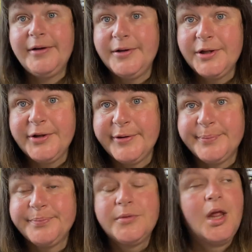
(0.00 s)
So,
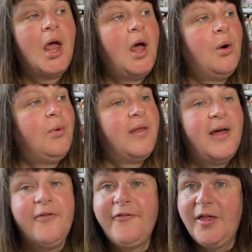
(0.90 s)

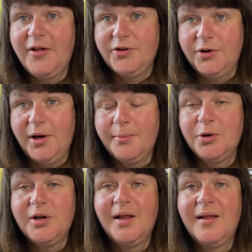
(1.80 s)
without further ado, I'm
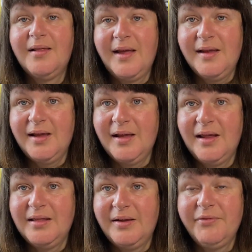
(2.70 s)
going to let you
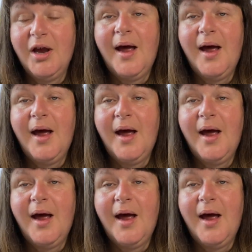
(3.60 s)
and leave you.